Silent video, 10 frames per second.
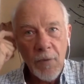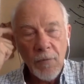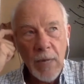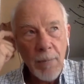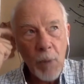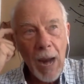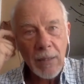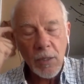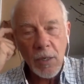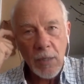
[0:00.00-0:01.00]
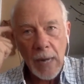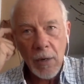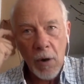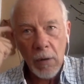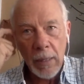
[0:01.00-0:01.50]
15 practices, I
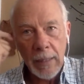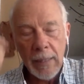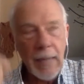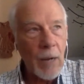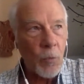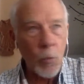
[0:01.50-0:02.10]
call it, and not